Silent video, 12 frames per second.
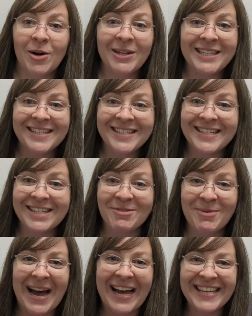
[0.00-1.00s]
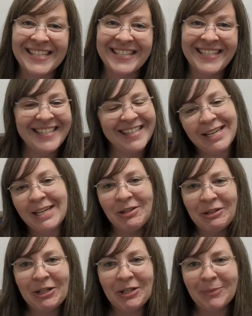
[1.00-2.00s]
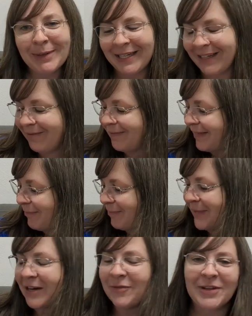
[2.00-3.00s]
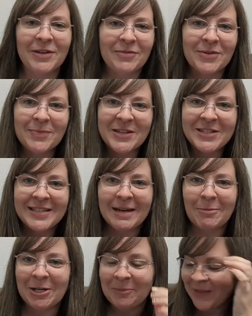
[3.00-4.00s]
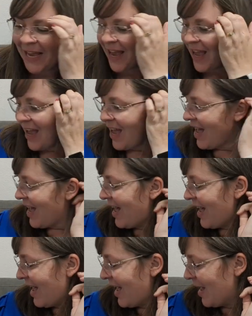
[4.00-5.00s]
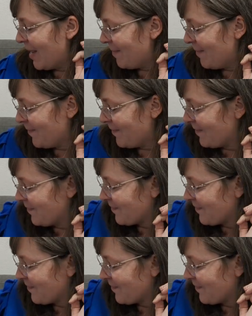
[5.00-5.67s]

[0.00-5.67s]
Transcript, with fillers: going to Stitch West, you might benefit from this neighbor. Um,